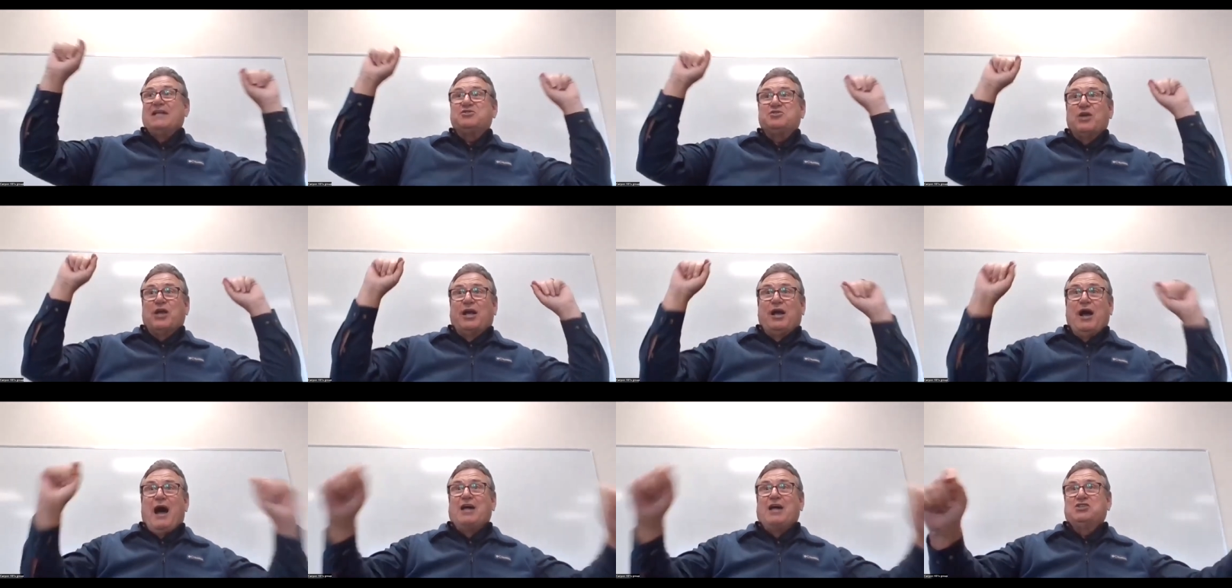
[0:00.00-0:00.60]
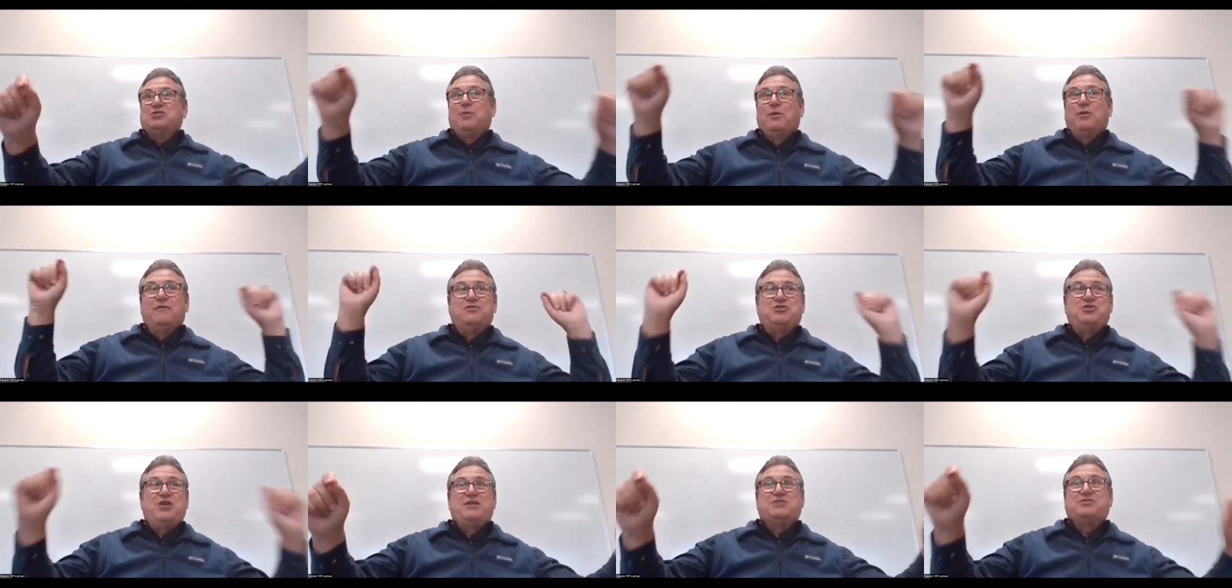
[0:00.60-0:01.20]
It's the gospel
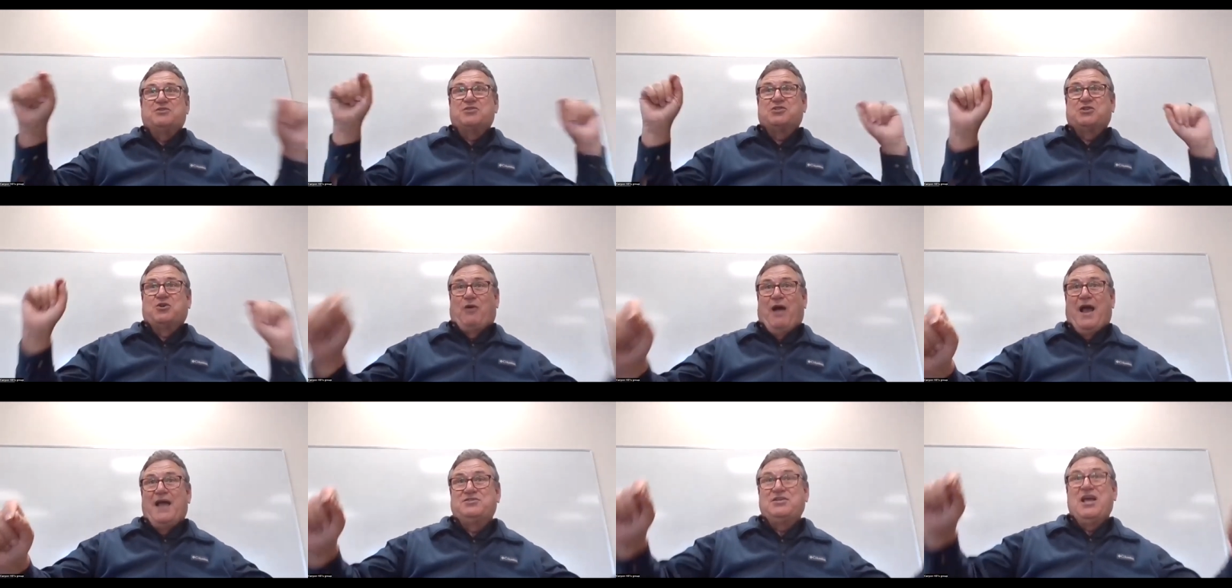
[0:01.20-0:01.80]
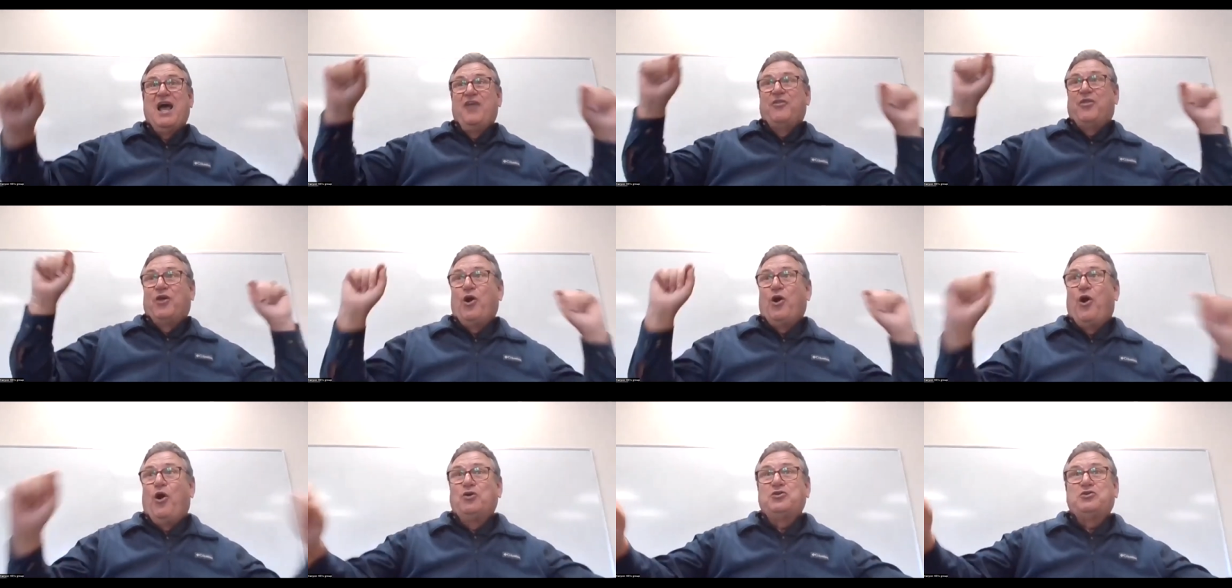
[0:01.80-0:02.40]
of Jesus Christ
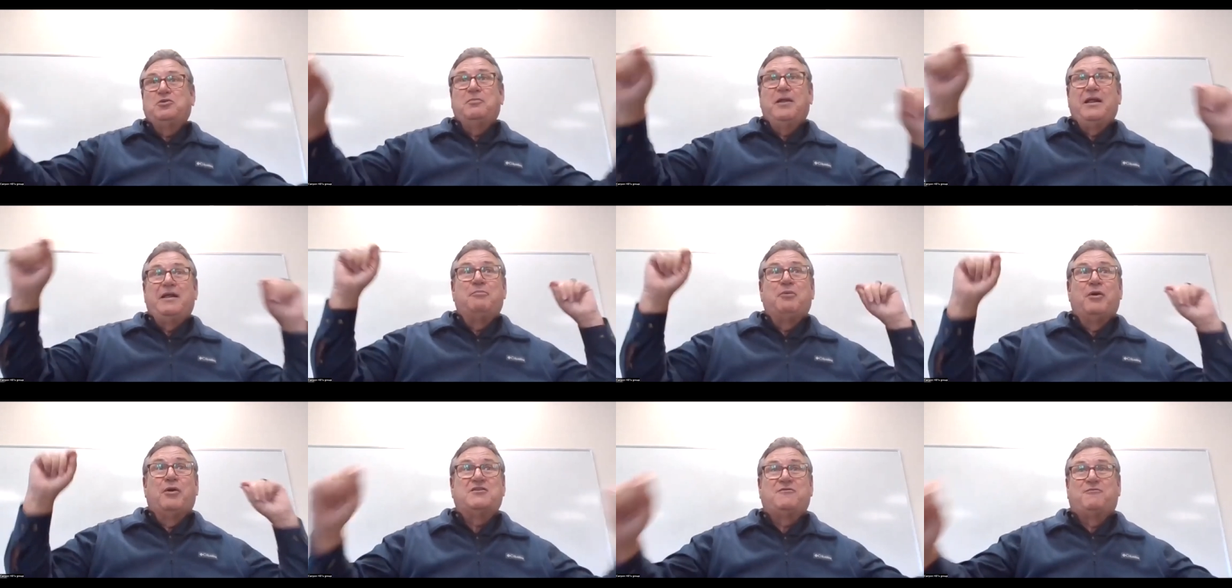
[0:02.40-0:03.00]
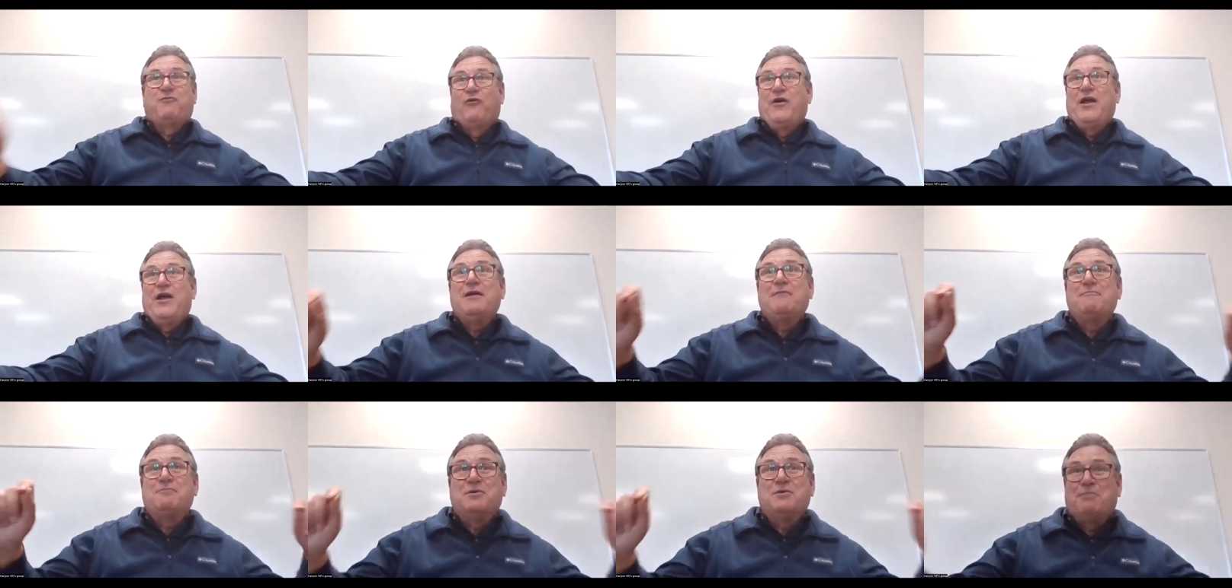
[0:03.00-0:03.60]
that ultimately brings
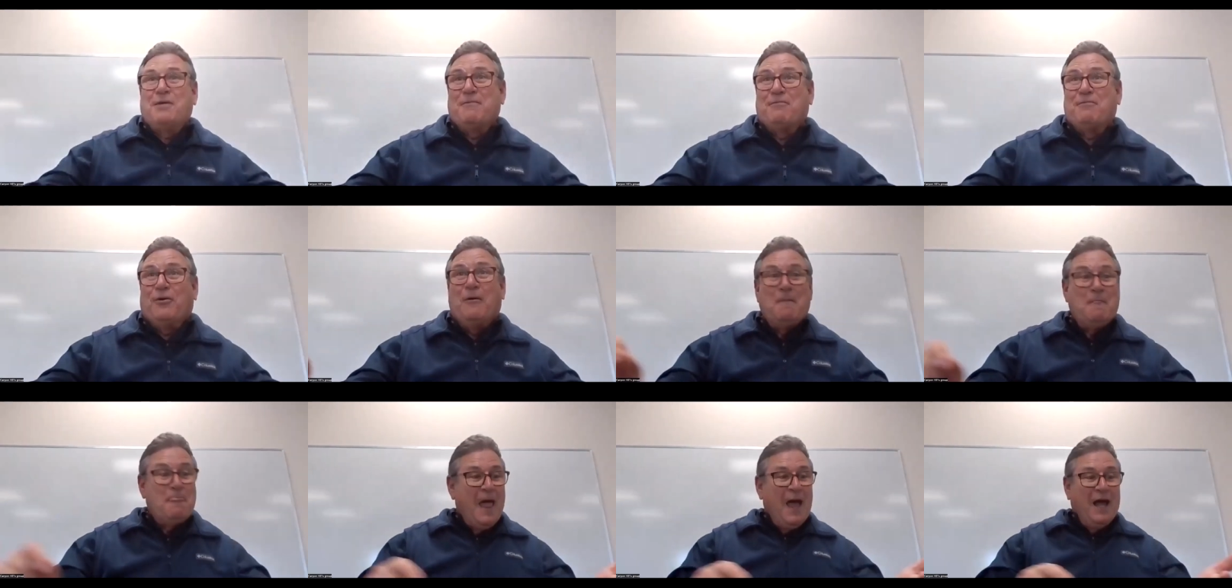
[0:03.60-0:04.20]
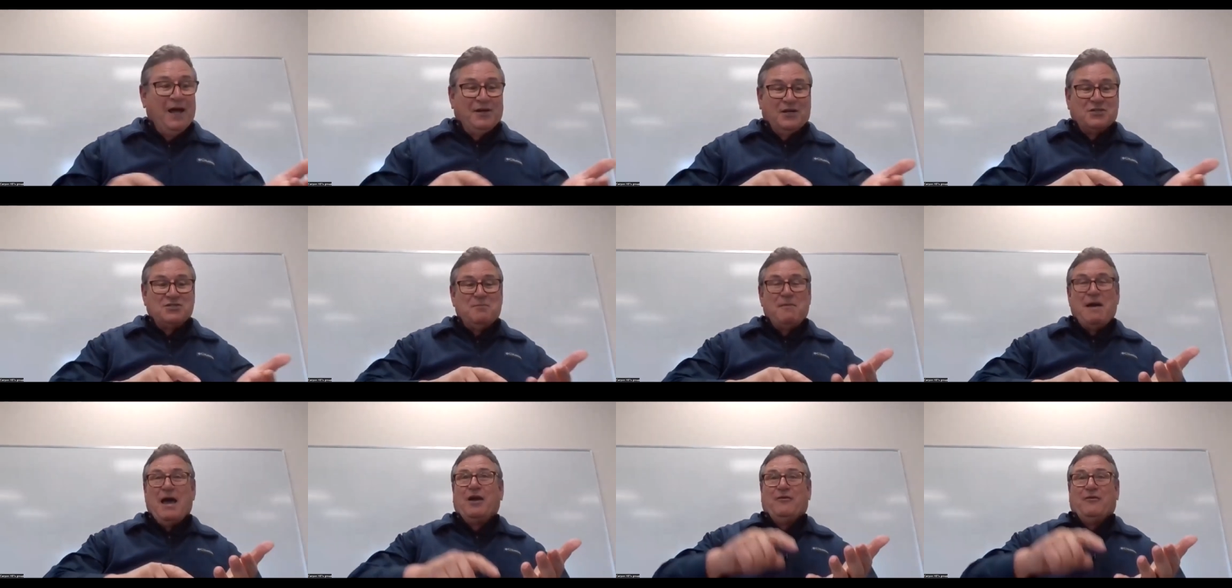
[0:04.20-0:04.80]
freedom to people.
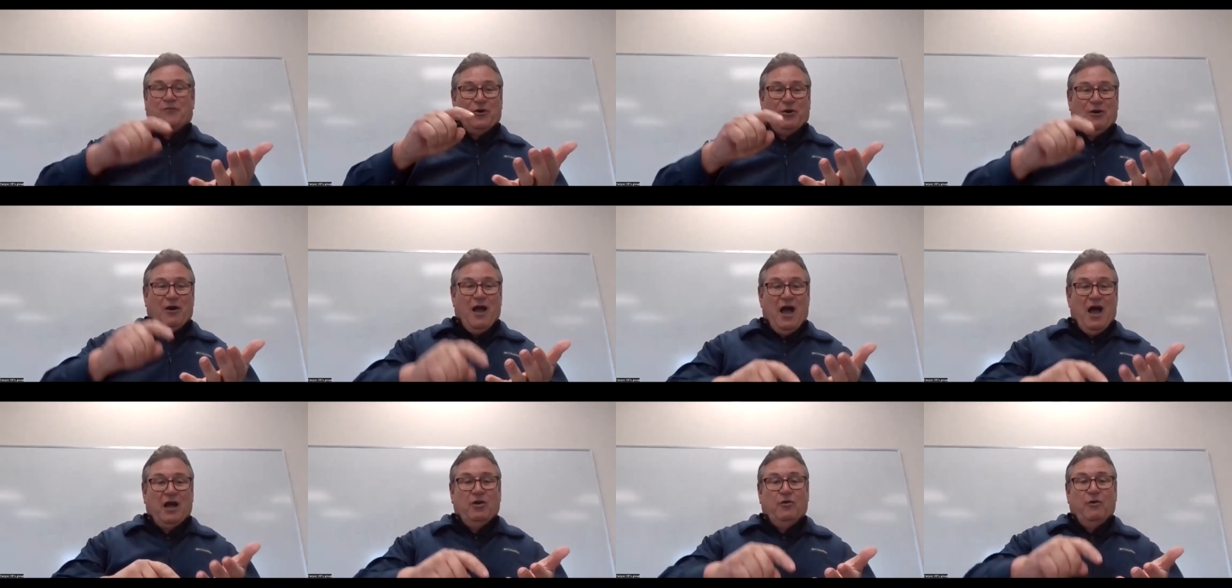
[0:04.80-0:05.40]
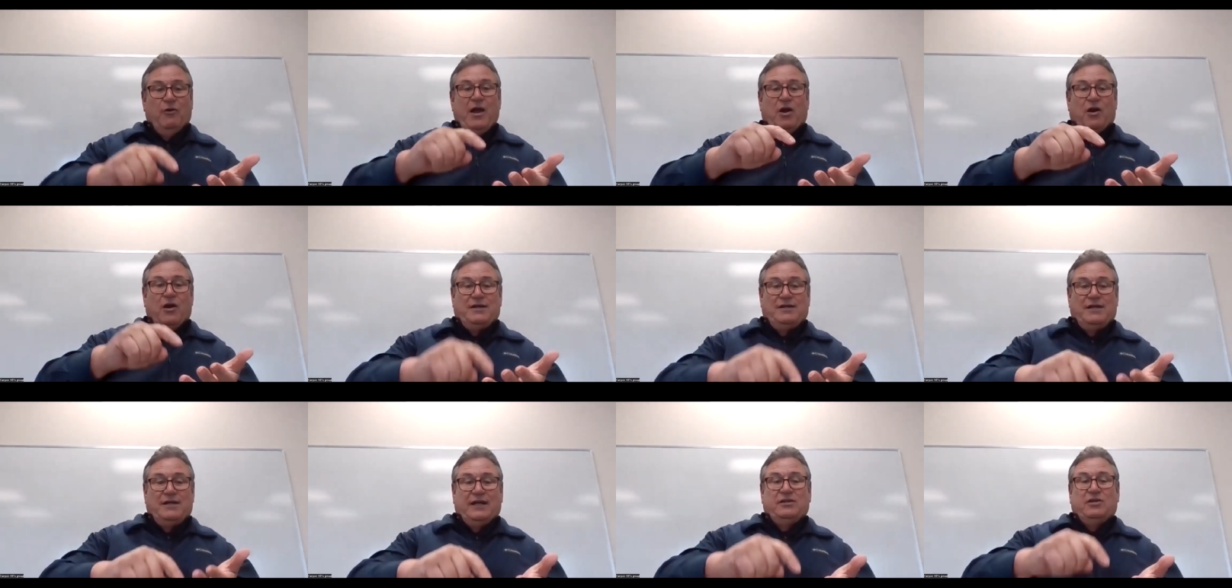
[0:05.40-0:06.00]
Doesn't matter if they're hungry or
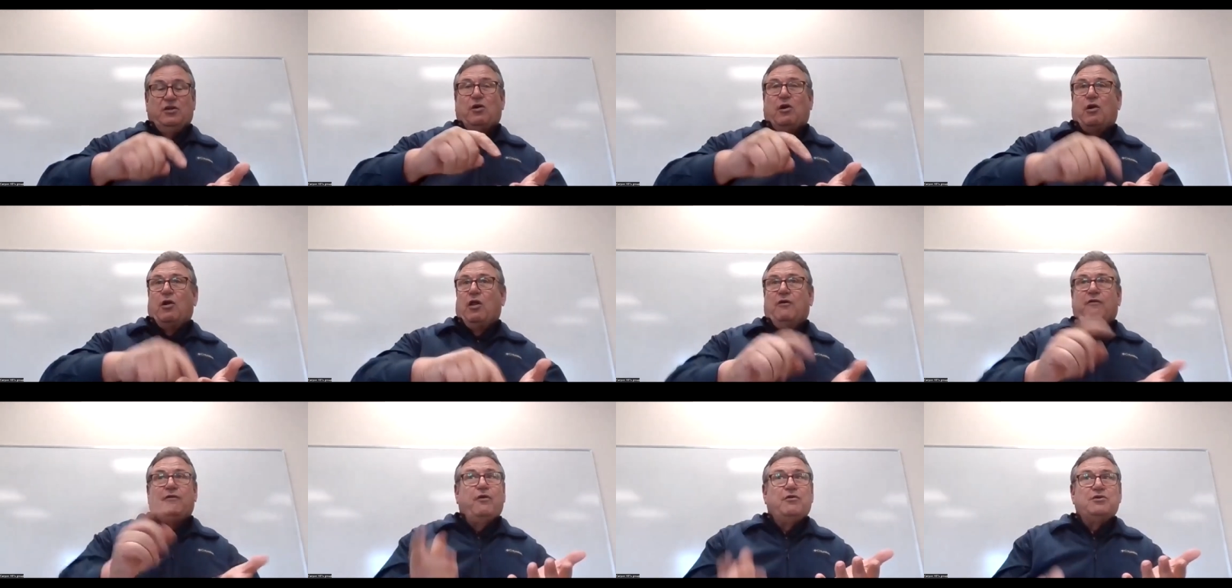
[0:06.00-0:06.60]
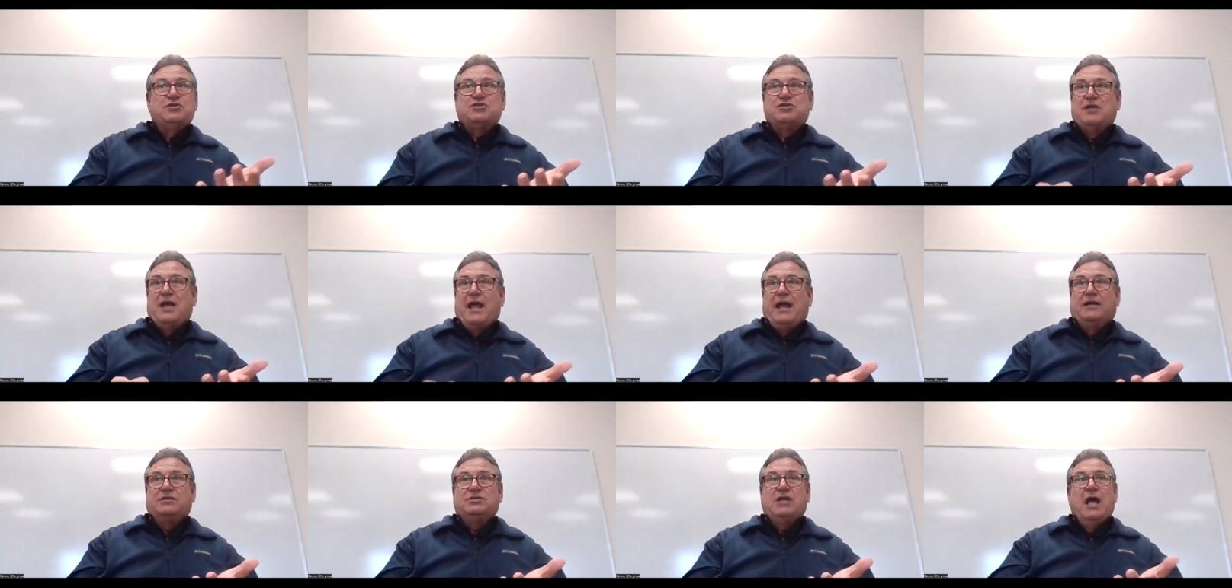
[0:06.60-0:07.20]
addicted or all those
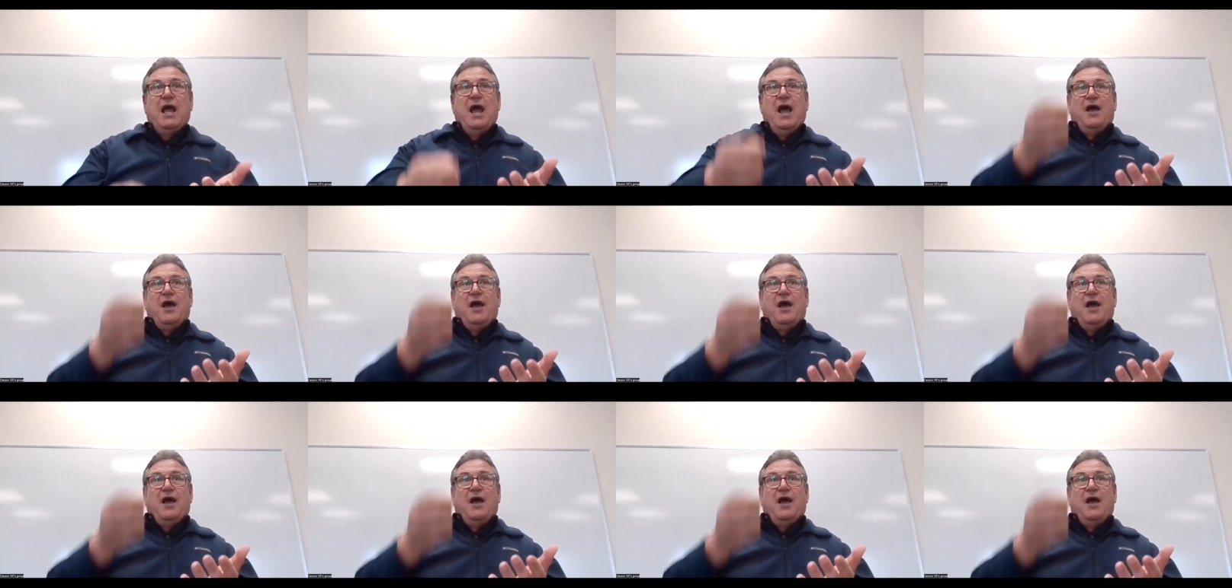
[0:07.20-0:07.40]
things.